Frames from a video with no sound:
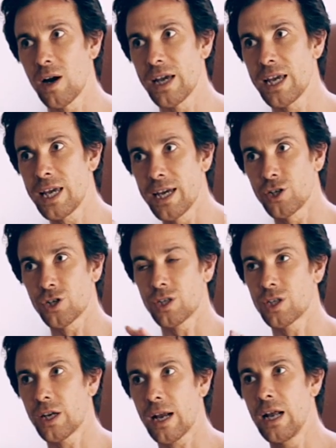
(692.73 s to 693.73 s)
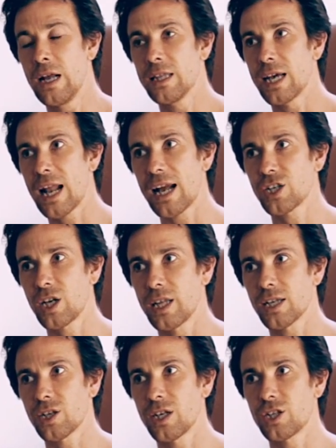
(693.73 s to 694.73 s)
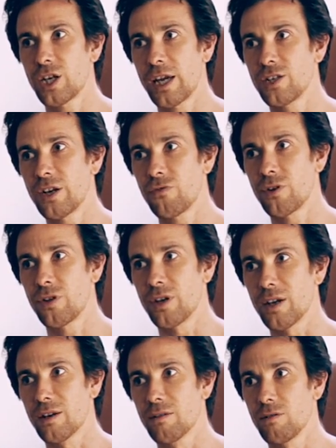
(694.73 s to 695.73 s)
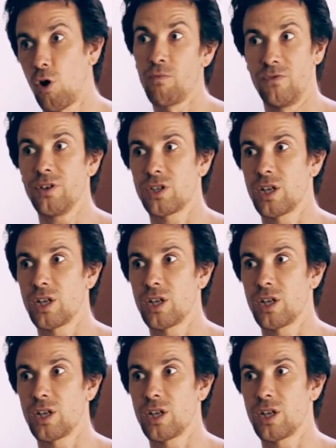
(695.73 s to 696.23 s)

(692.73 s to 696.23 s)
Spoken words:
way here, just to see, then actually that's going to change everything. Obviously.